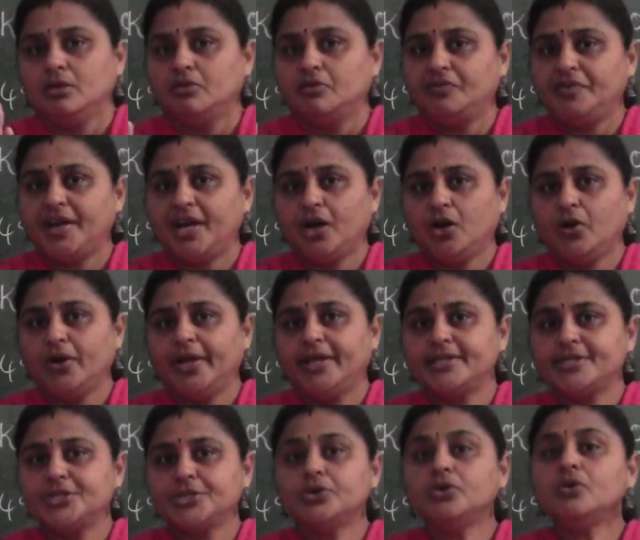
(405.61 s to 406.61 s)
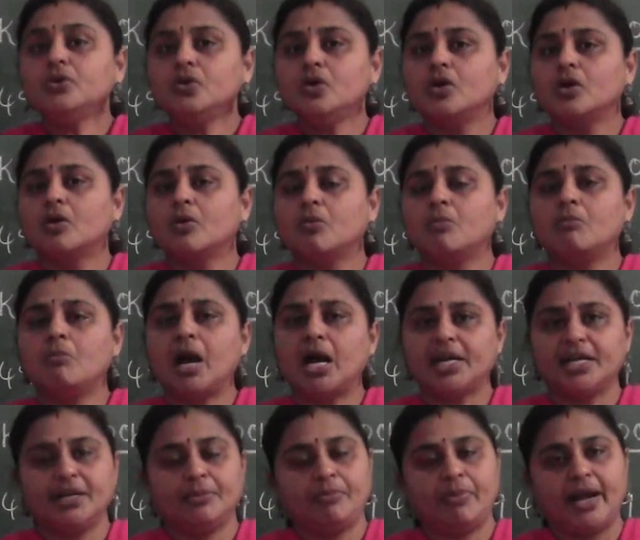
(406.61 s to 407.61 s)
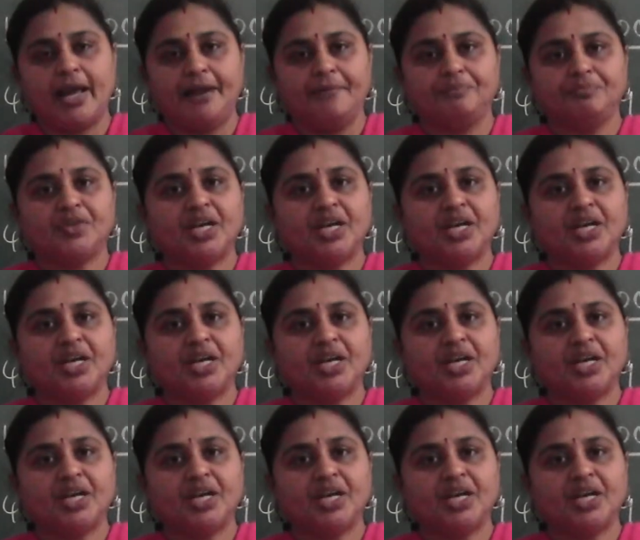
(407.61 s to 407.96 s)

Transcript: We are going to multiply.